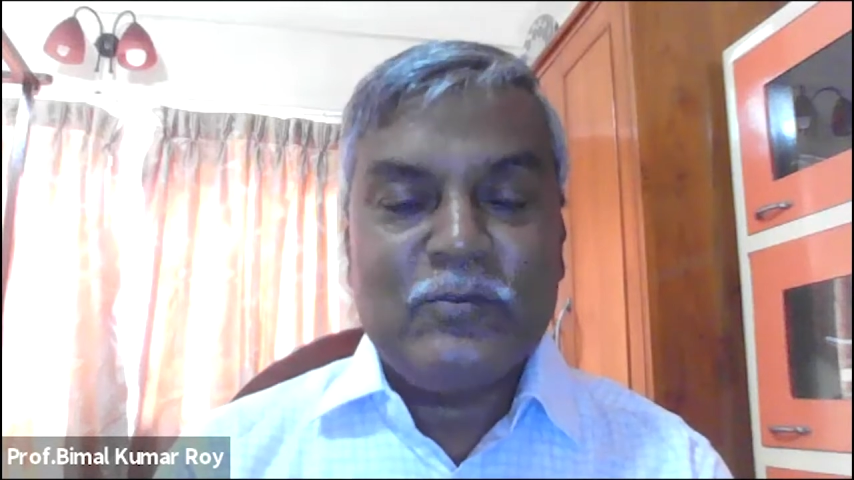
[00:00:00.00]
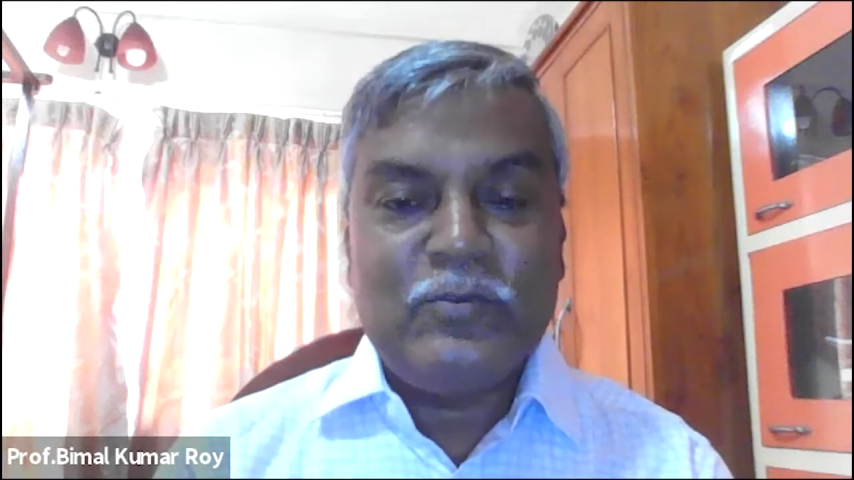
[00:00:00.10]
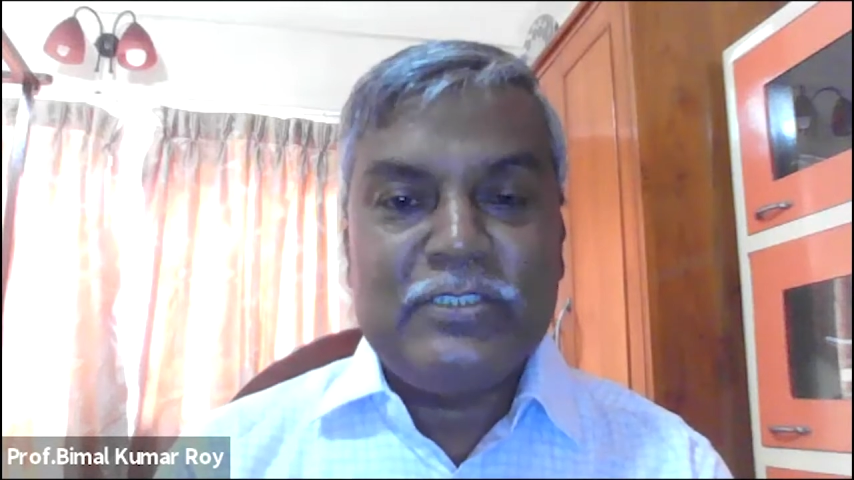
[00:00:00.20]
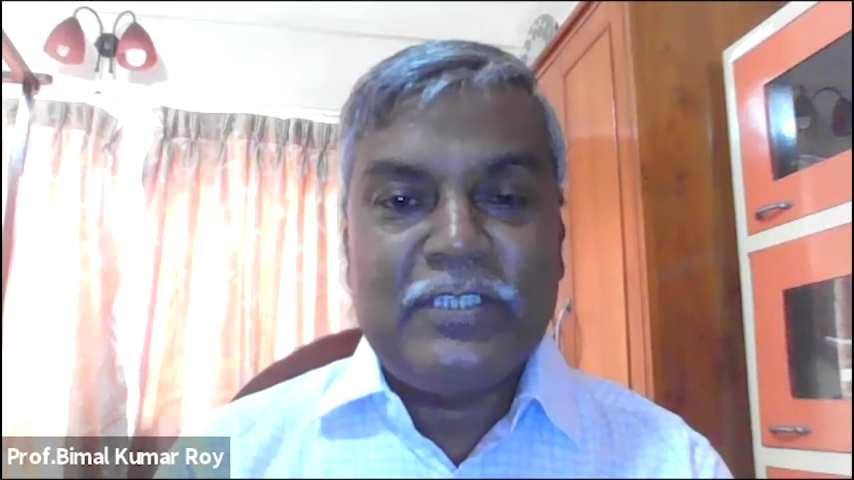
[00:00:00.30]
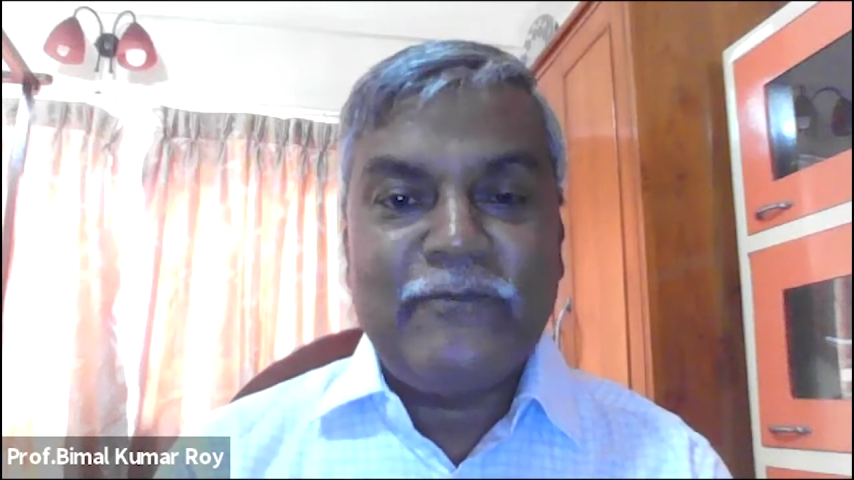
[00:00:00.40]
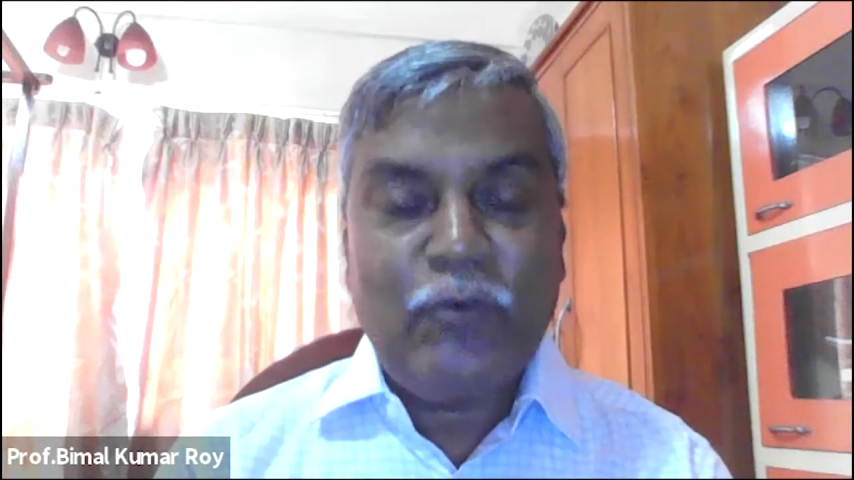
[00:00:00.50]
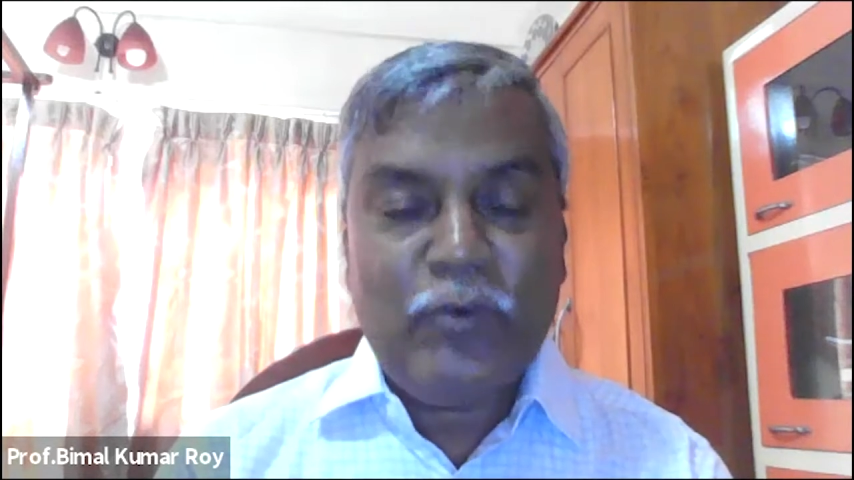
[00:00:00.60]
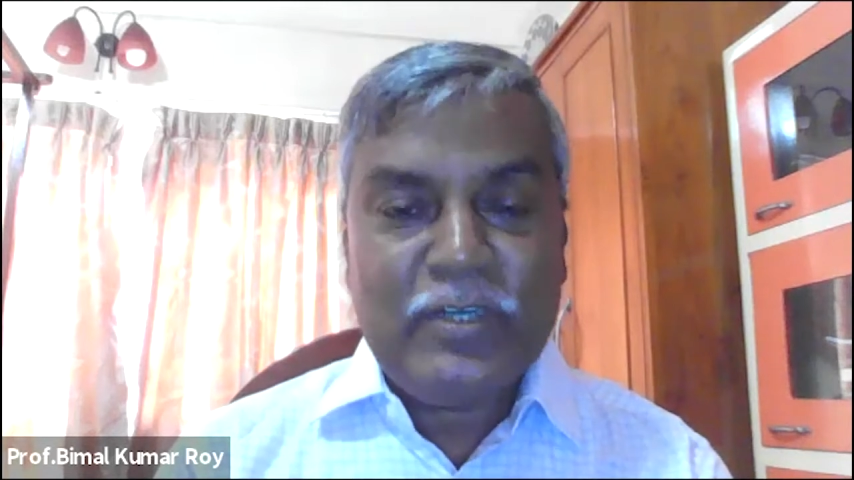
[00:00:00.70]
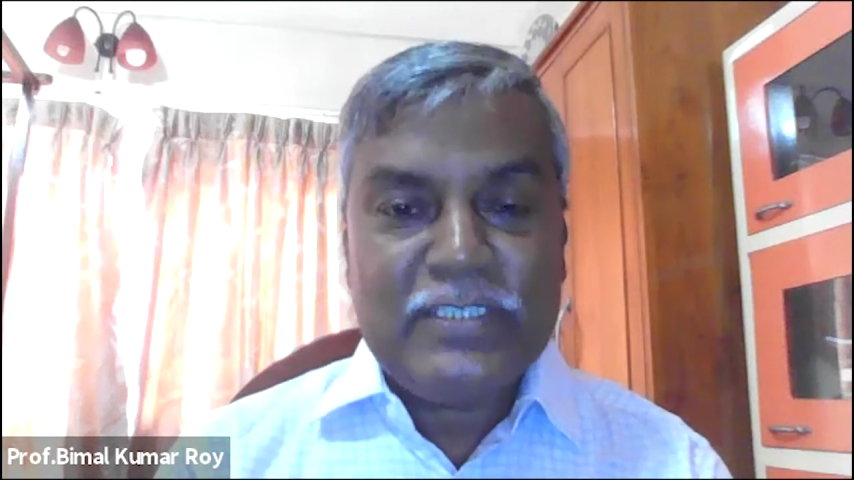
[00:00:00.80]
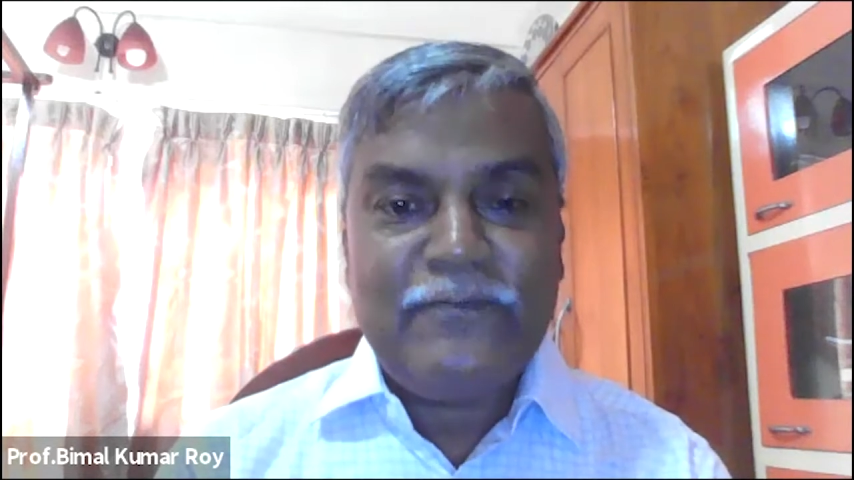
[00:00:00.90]
which are
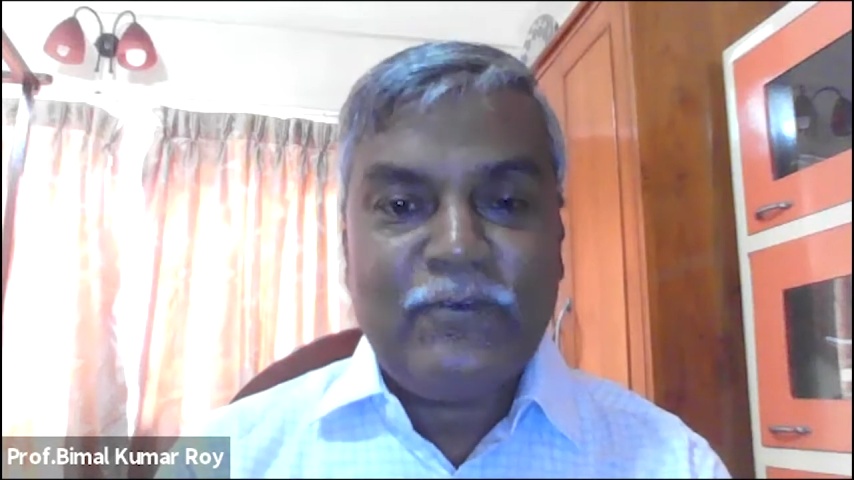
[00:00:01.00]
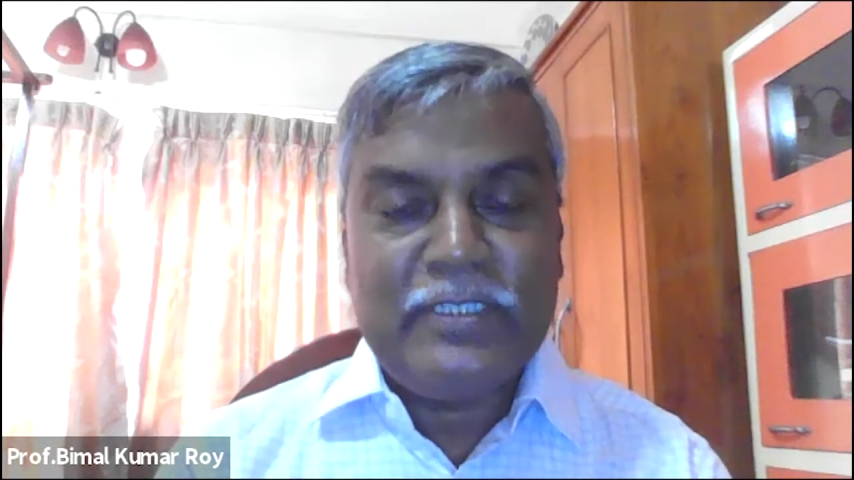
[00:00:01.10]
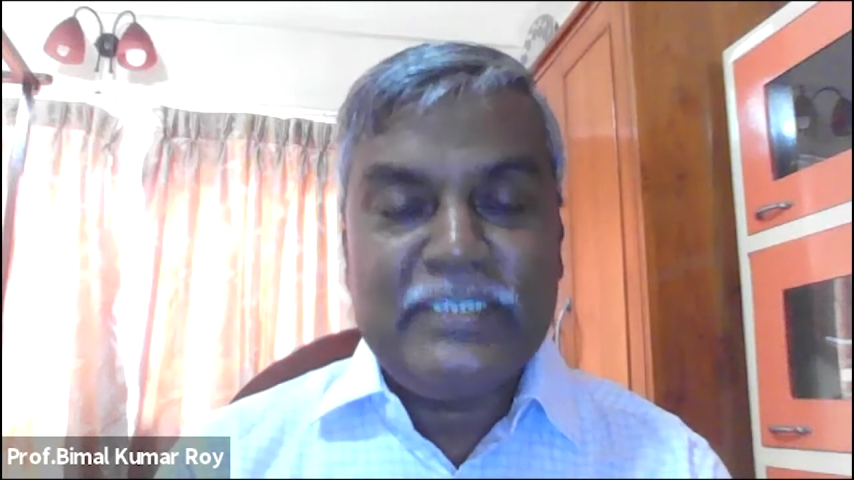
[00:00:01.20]
focused for